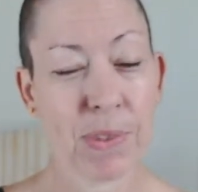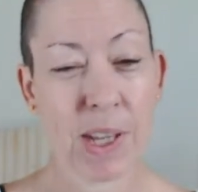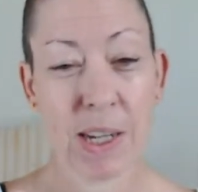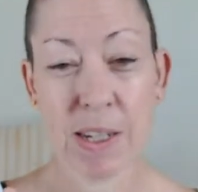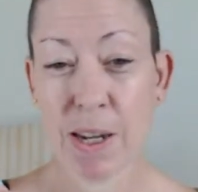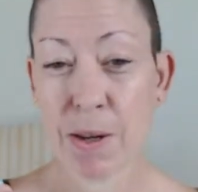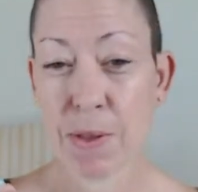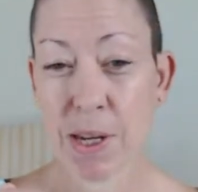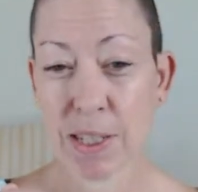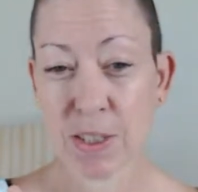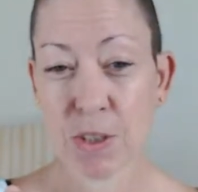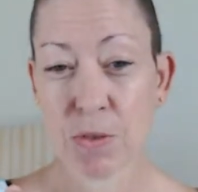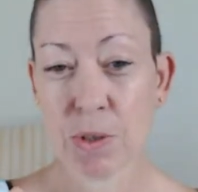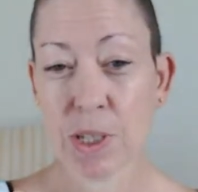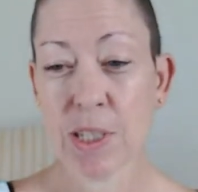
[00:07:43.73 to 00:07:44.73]
I know that's
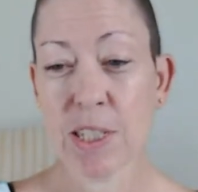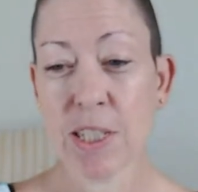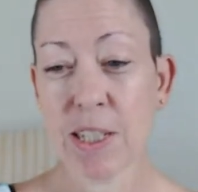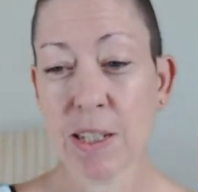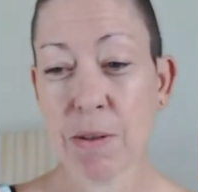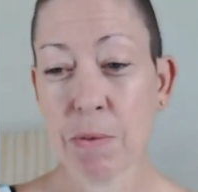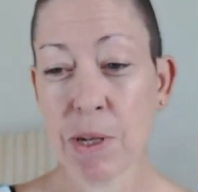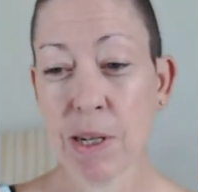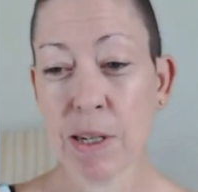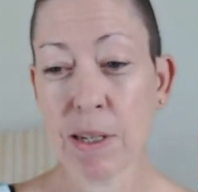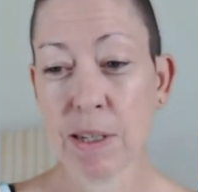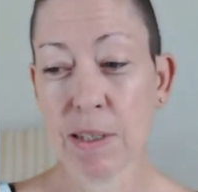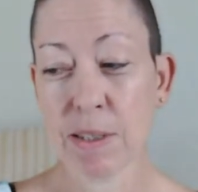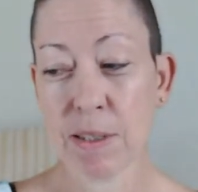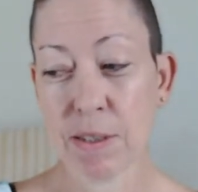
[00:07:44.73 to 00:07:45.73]
a strategy that
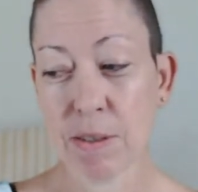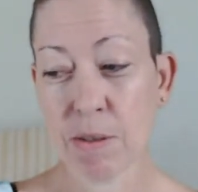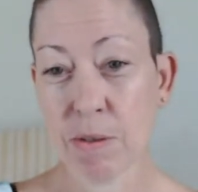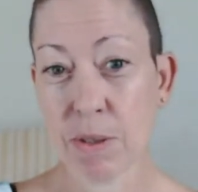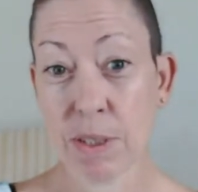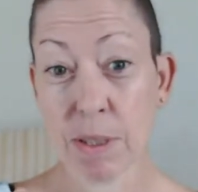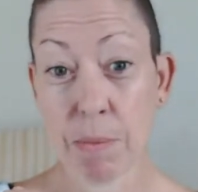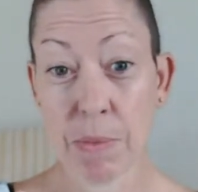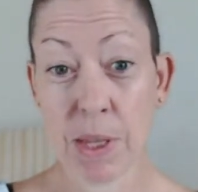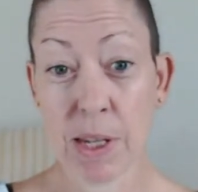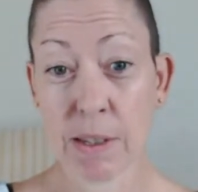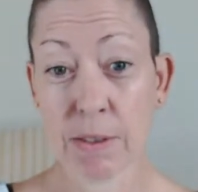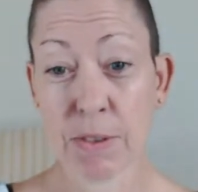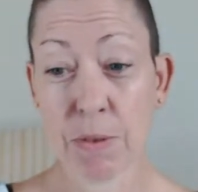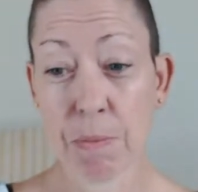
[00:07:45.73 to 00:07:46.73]
works on some
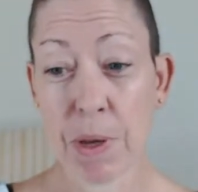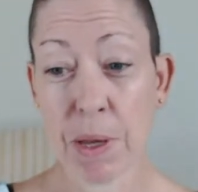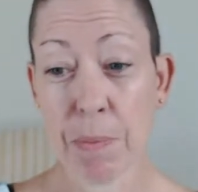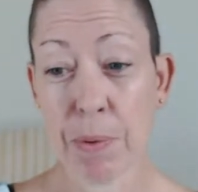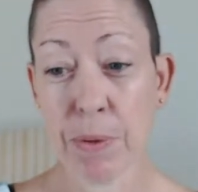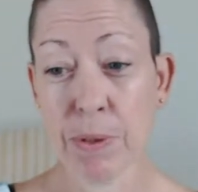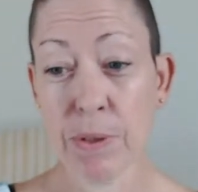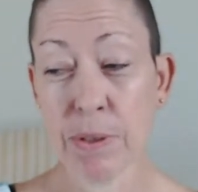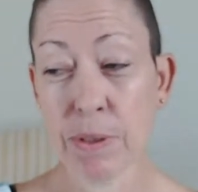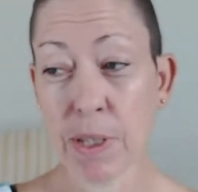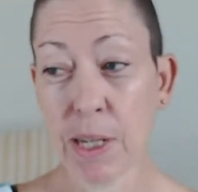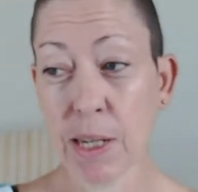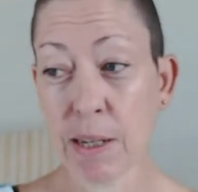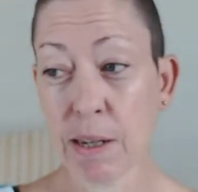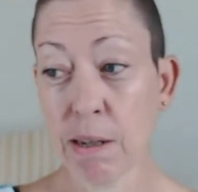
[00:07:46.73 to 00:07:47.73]
things for people,
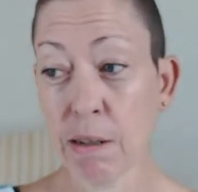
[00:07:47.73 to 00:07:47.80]
like,